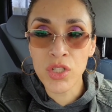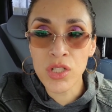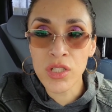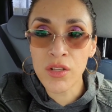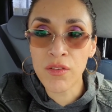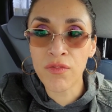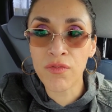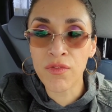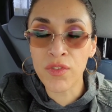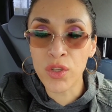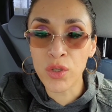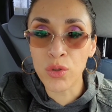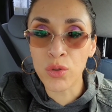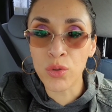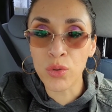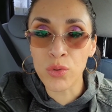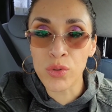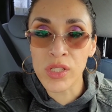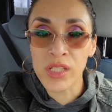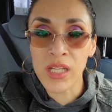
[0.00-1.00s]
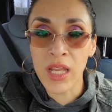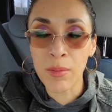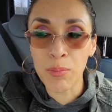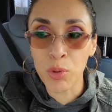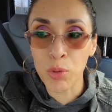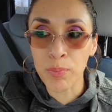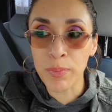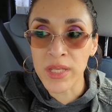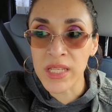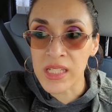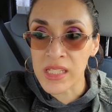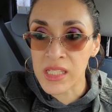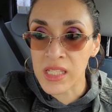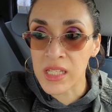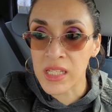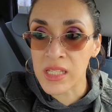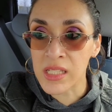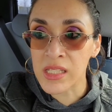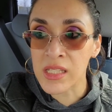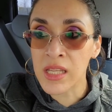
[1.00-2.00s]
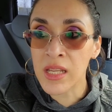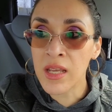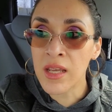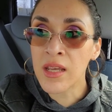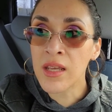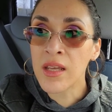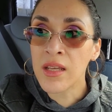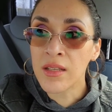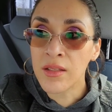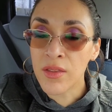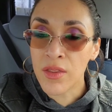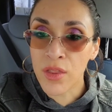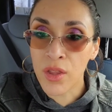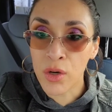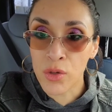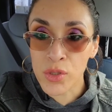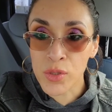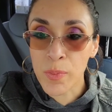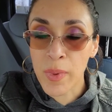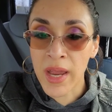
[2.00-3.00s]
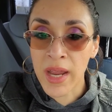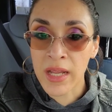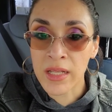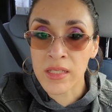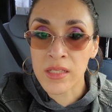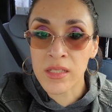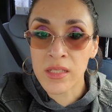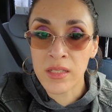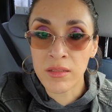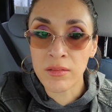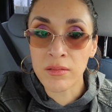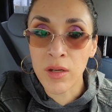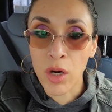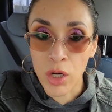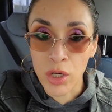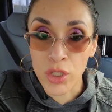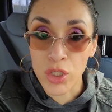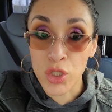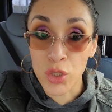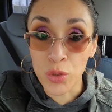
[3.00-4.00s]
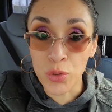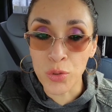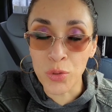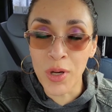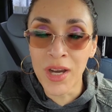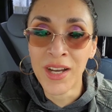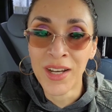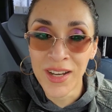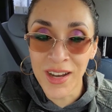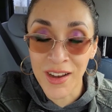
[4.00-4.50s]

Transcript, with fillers: just a few staple pieces. Those pants are two